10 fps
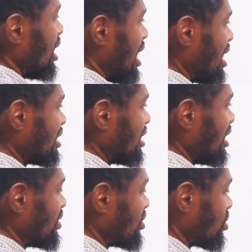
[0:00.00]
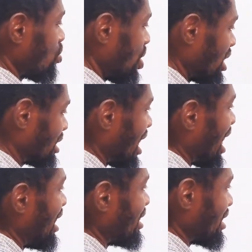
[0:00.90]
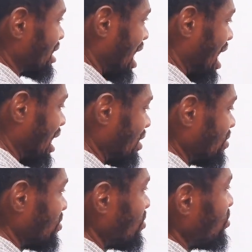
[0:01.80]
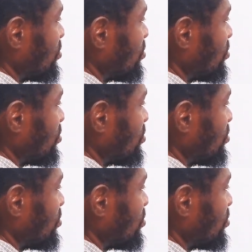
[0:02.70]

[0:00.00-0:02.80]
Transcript: X is greater than